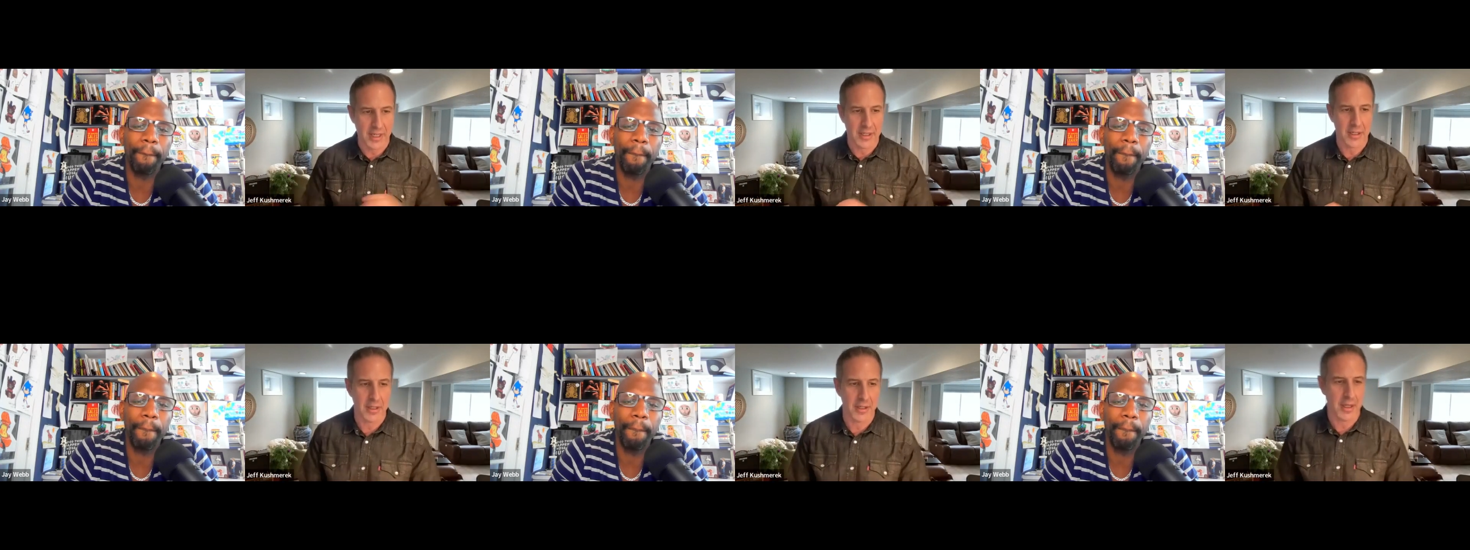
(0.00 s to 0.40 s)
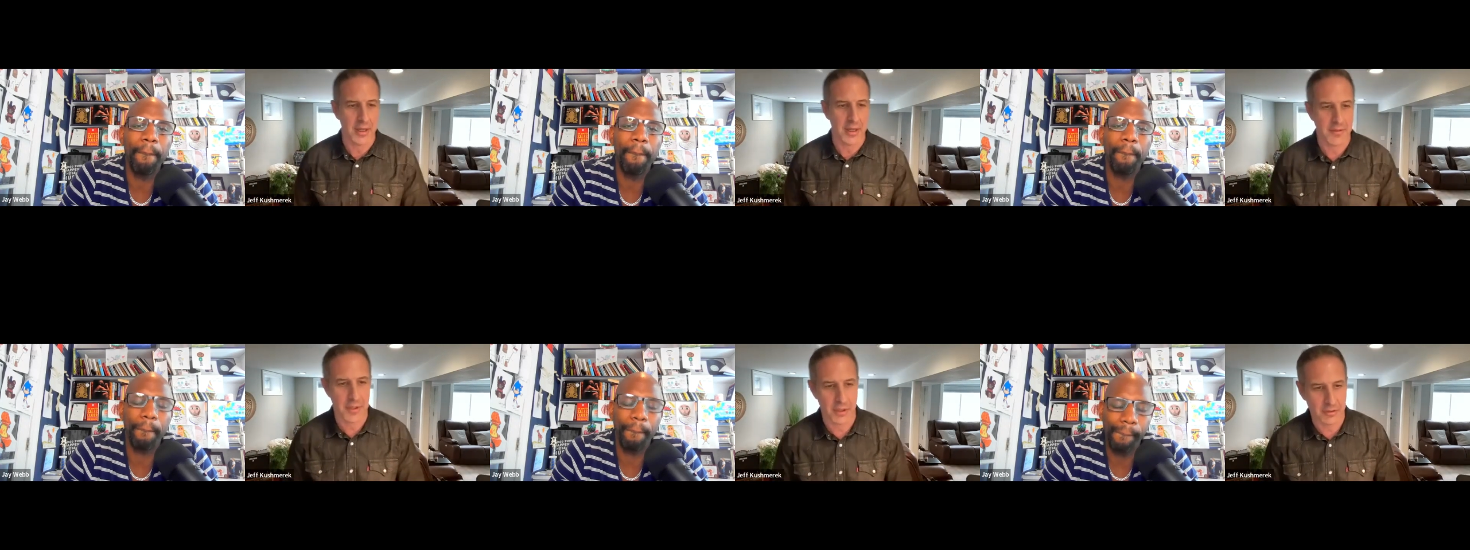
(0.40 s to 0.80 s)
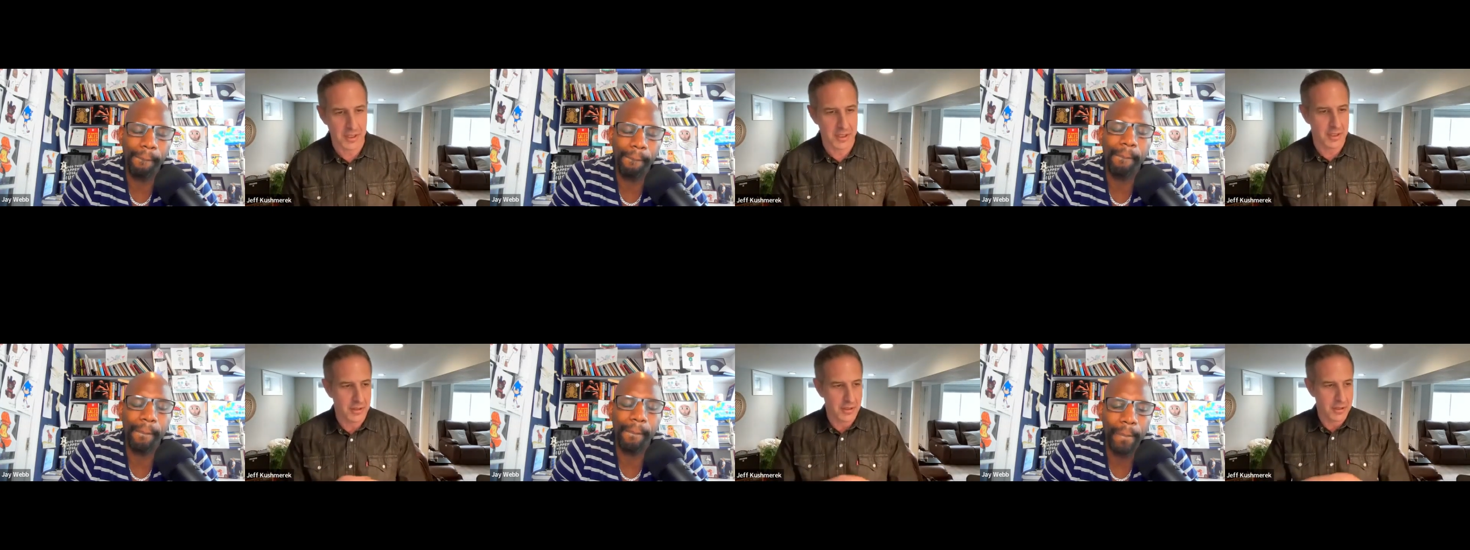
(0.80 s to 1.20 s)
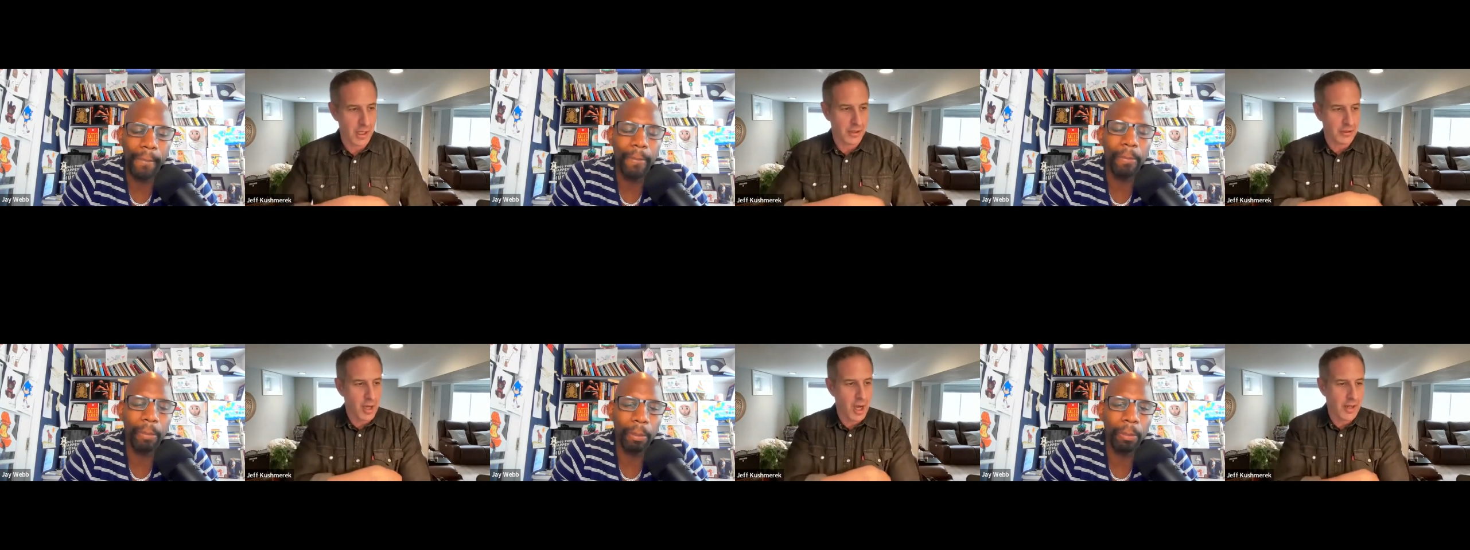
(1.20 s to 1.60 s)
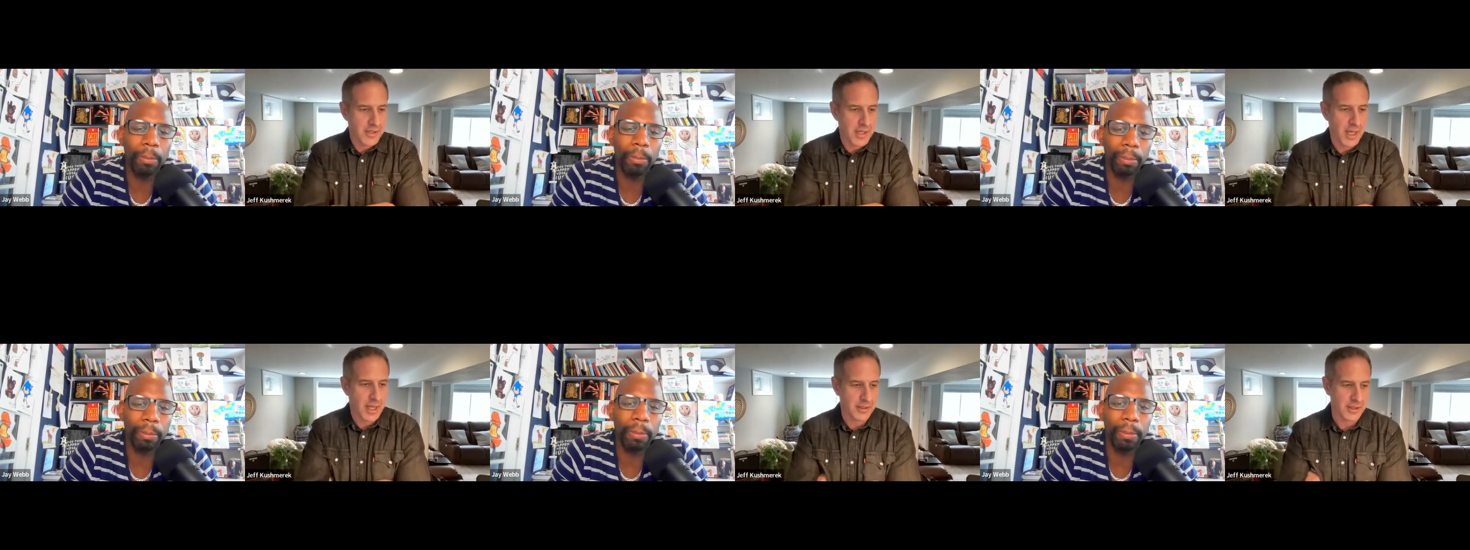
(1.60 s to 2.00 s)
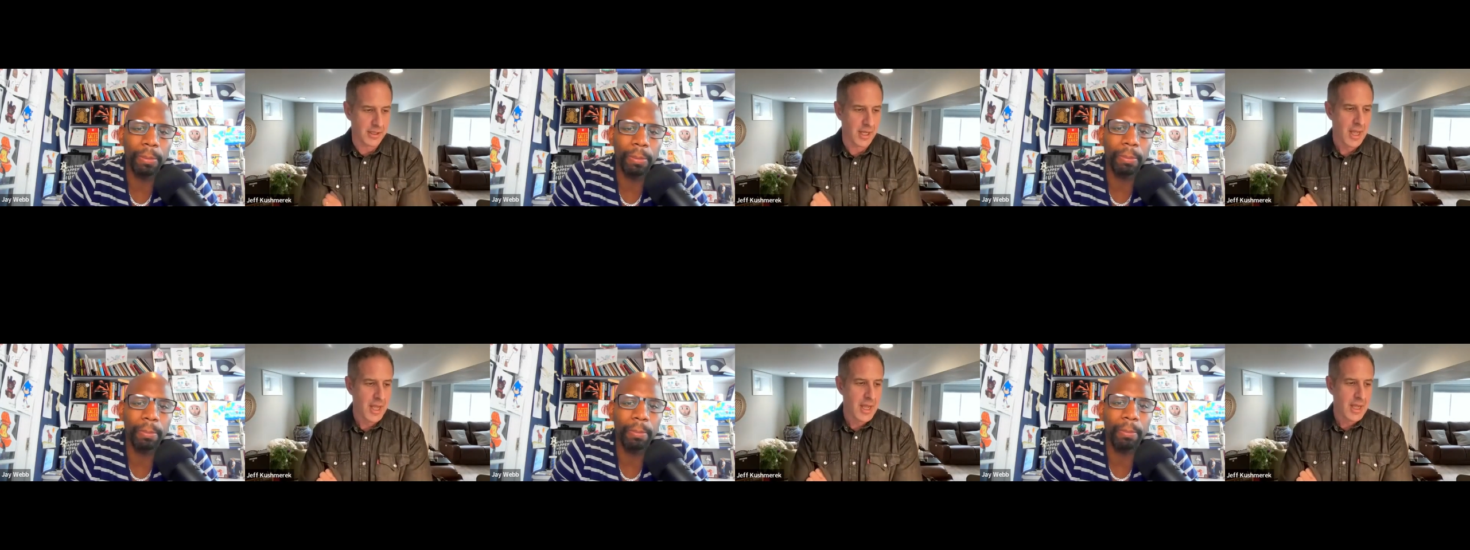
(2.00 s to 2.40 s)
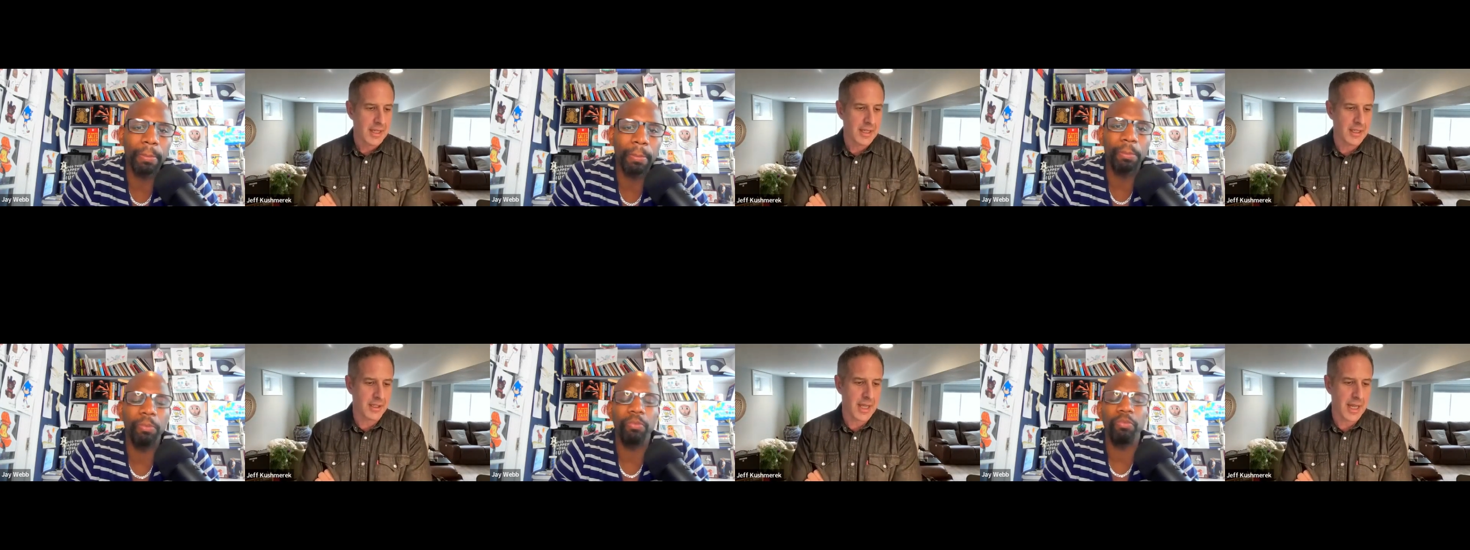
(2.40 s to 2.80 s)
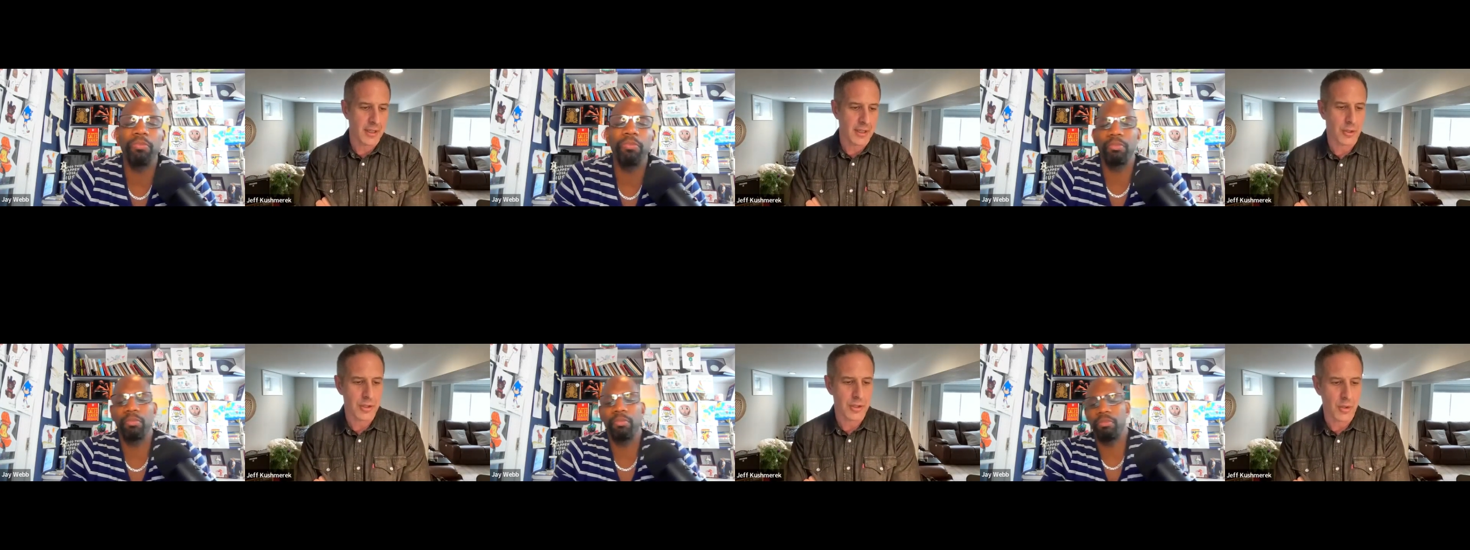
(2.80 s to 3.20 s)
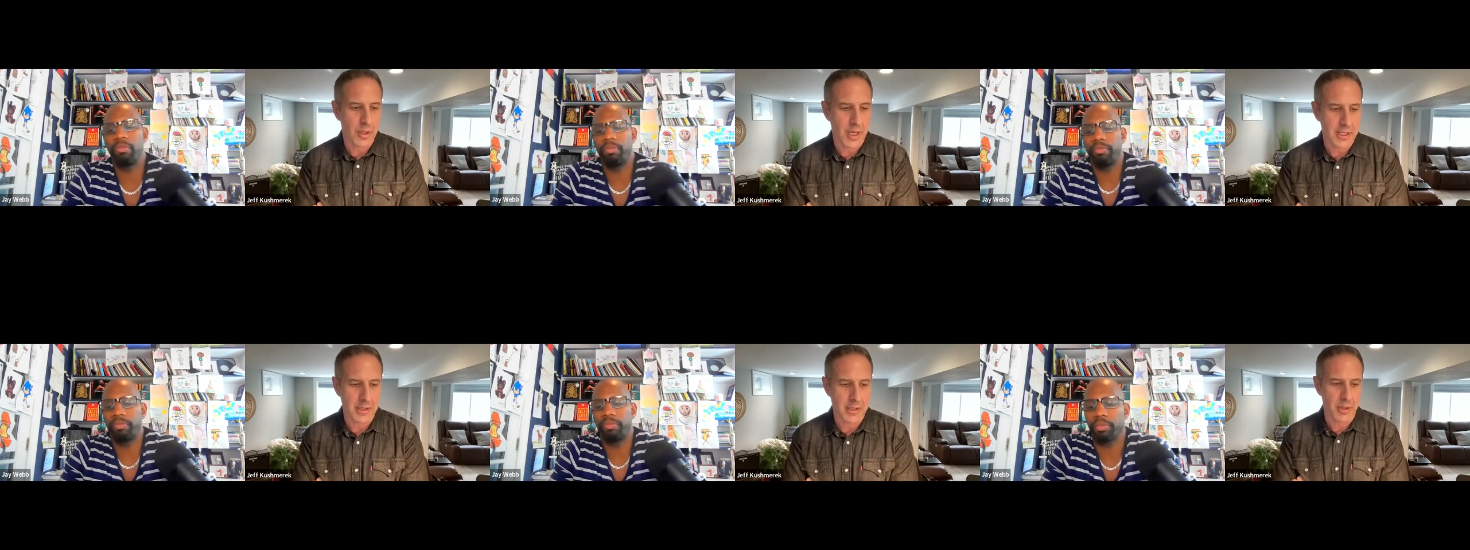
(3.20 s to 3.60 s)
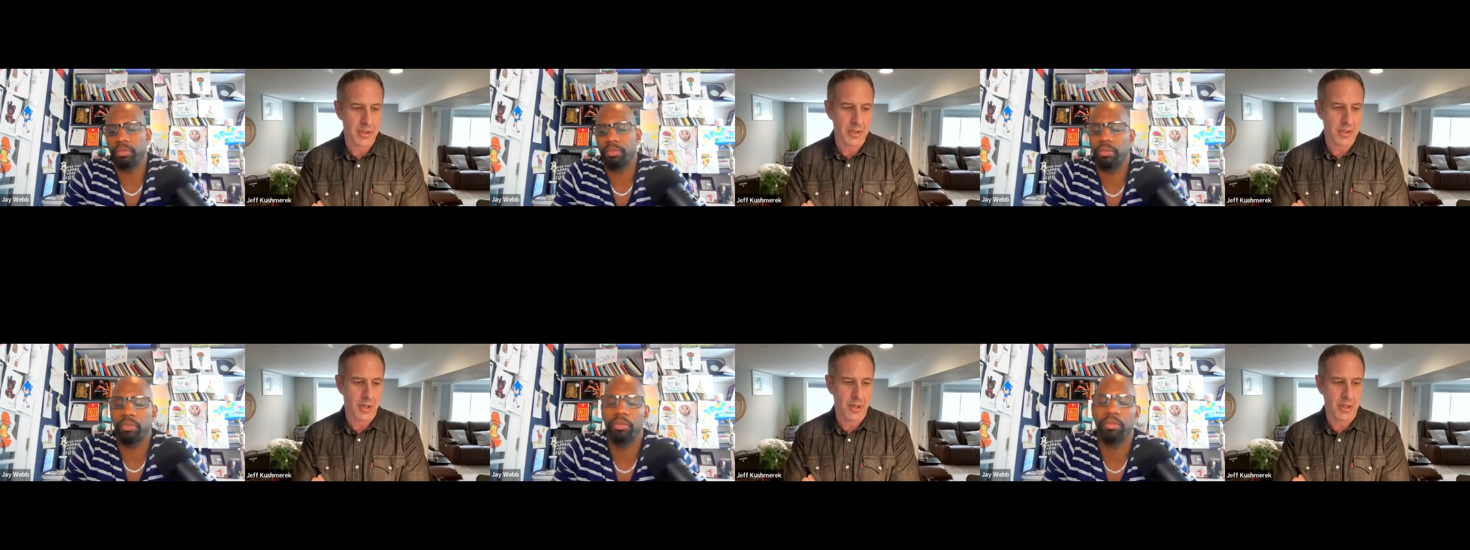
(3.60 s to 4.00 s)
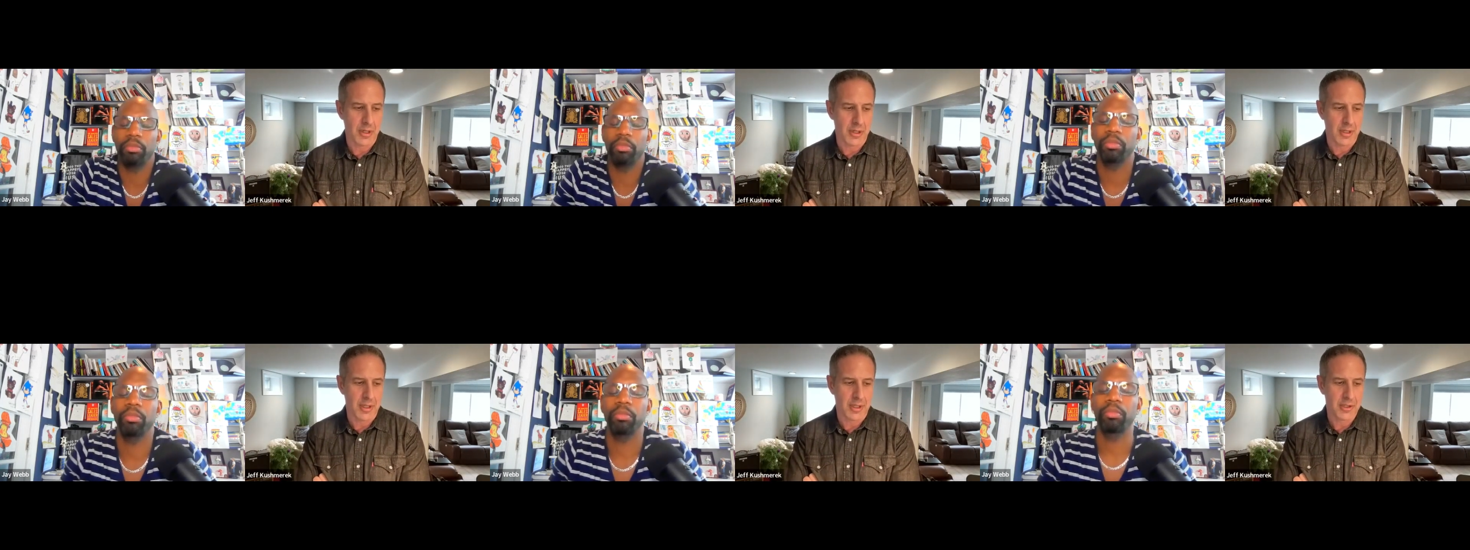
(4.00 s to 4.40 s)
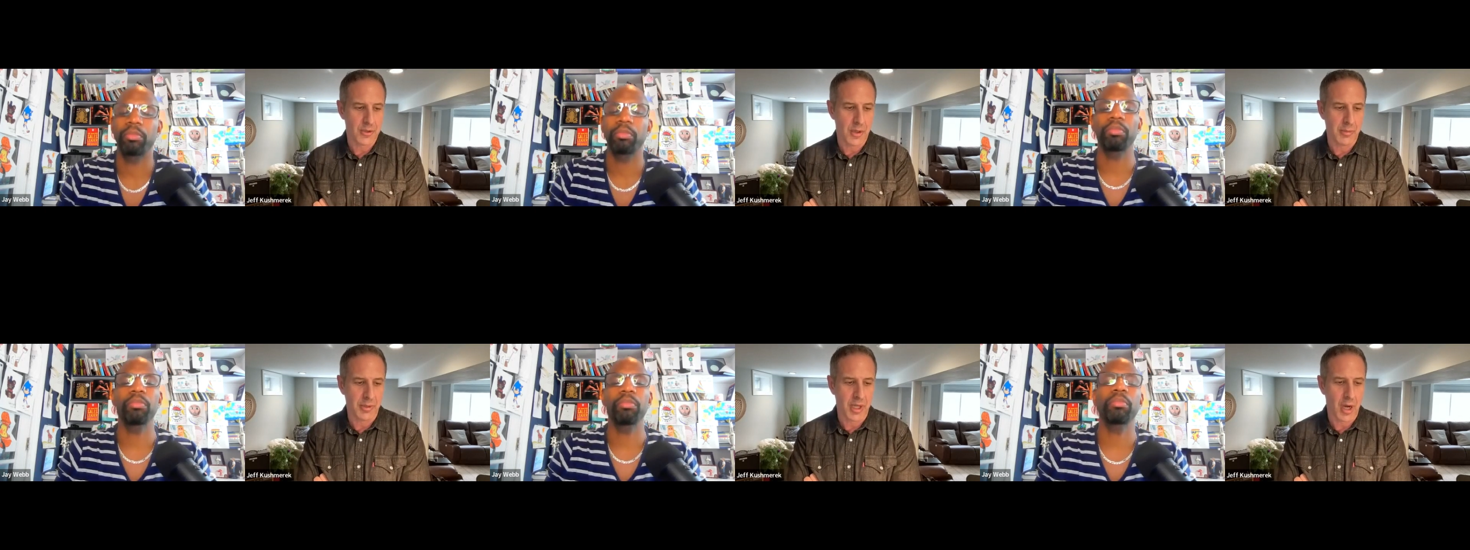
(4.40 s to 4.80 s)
Speaker 1: And and I've certainly done a lot of sales, and and getting those new customers are extremely